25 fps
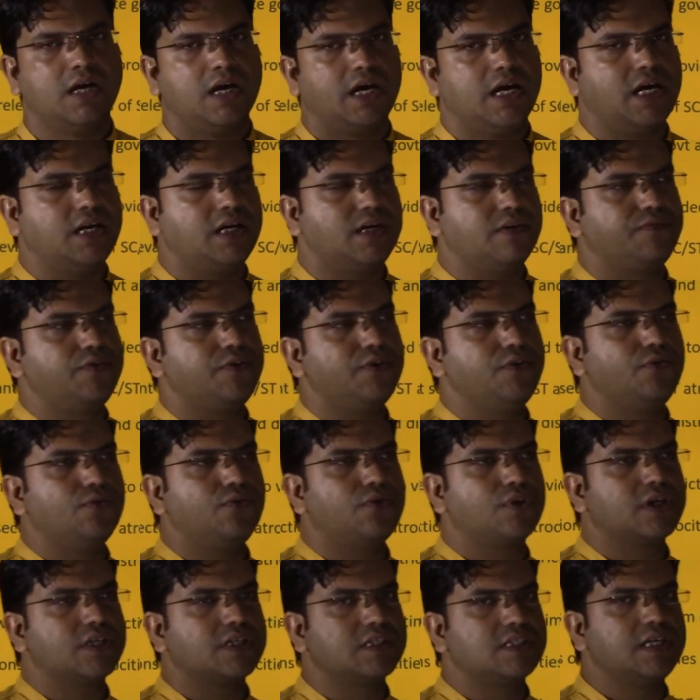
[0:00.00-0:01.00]
and if you
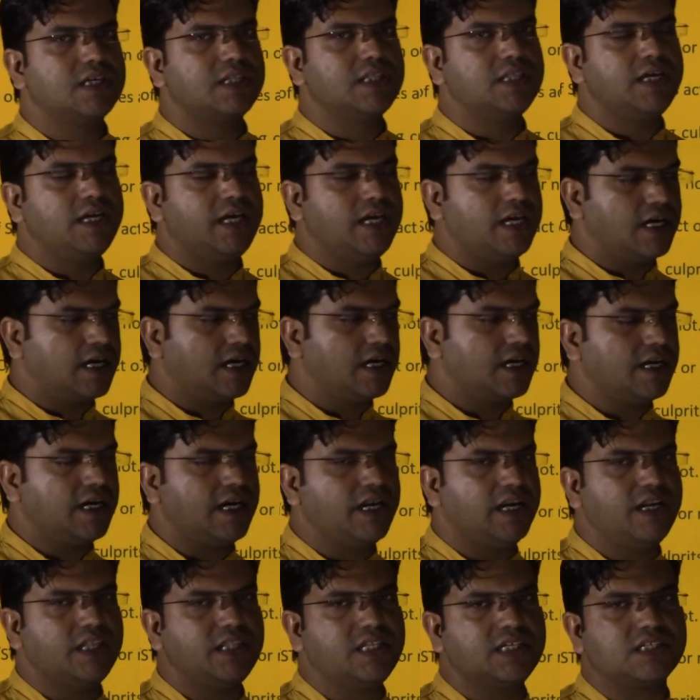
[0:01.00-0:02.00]
notice that they are
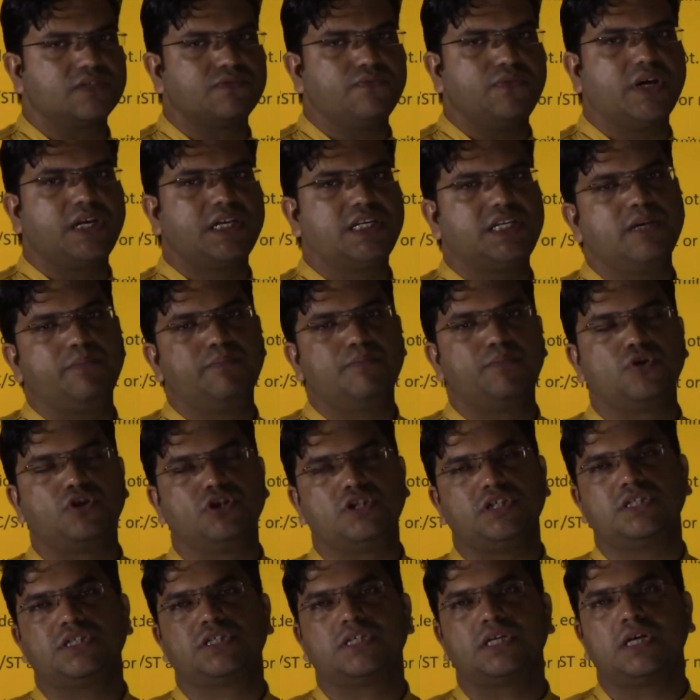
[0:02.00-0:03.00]
in this victim
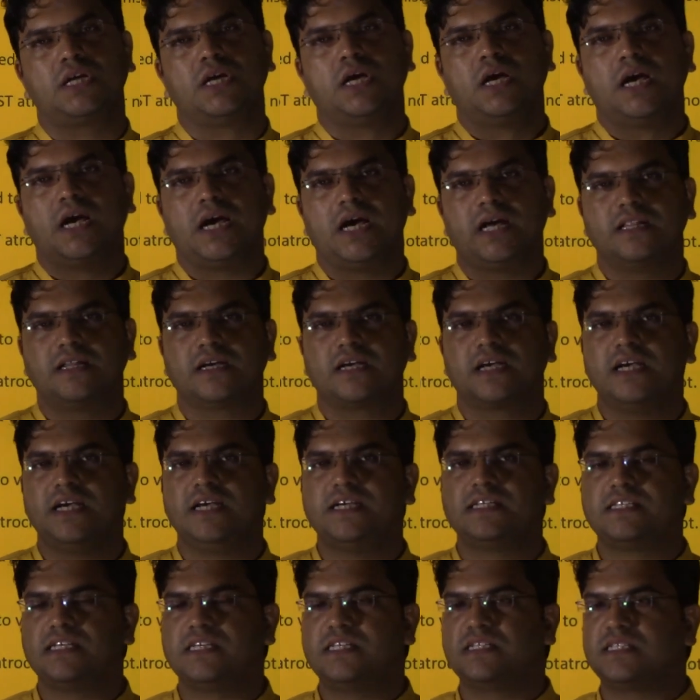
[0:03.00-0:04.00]
position and the
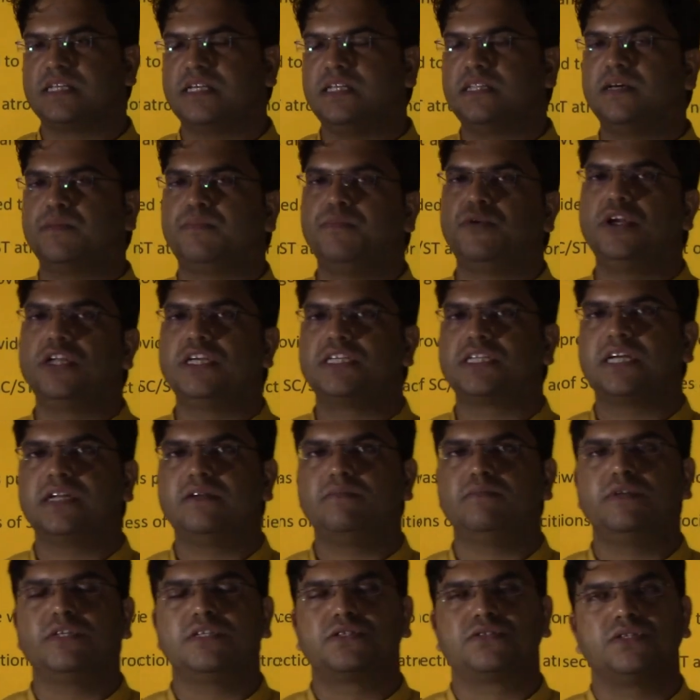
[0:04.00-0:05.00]
cases in the police
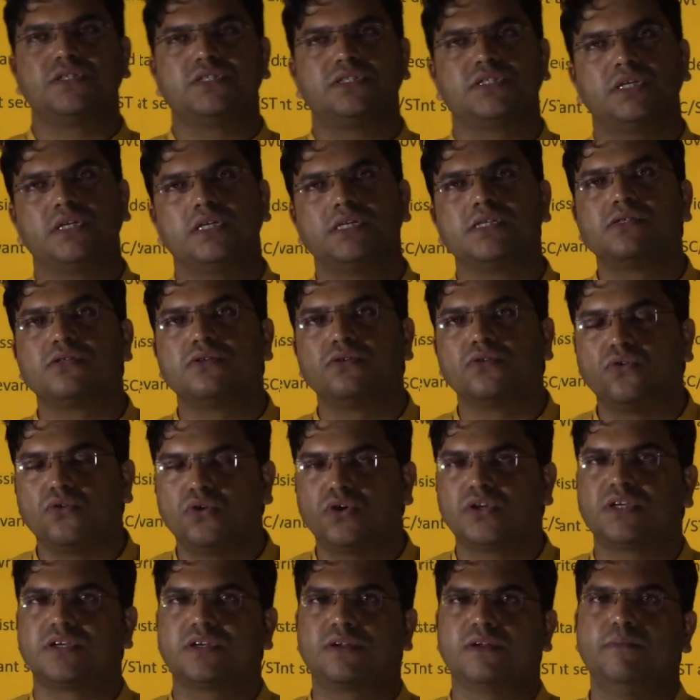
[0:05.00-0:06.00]
administration is
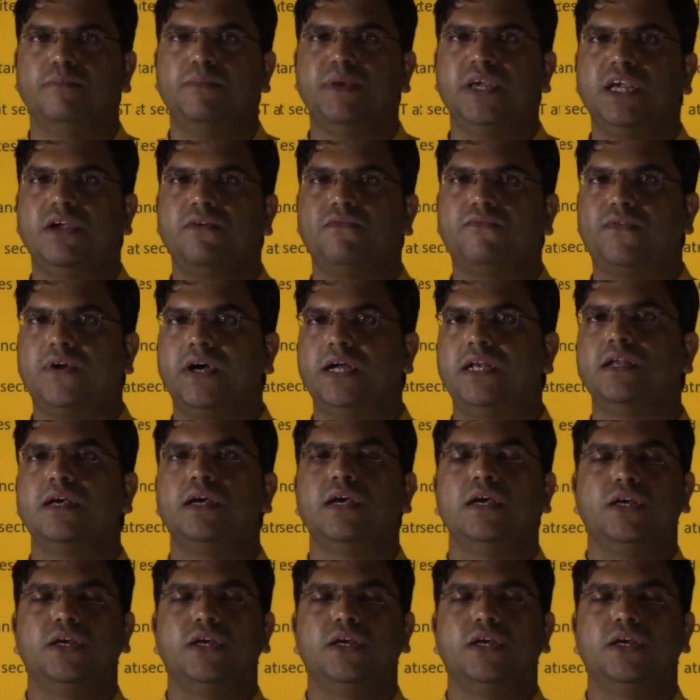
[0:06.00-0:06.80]
not being filed,